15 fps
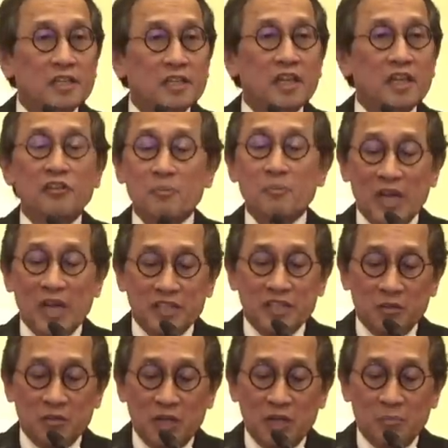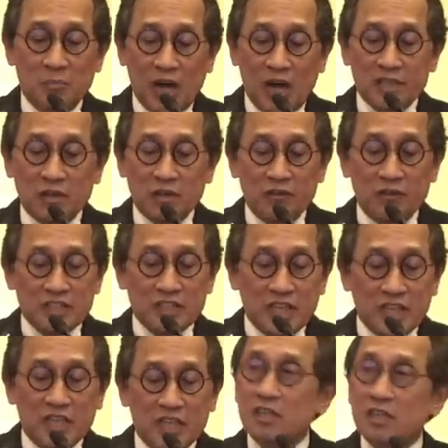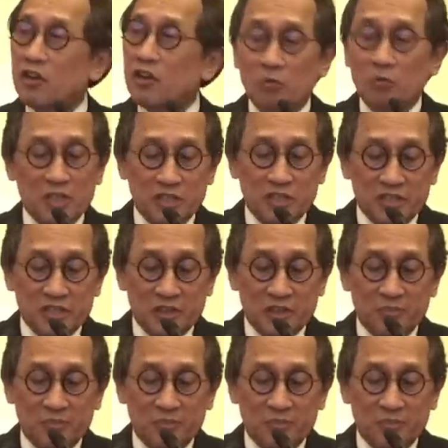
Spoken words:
irreplaceable parts of a single global system,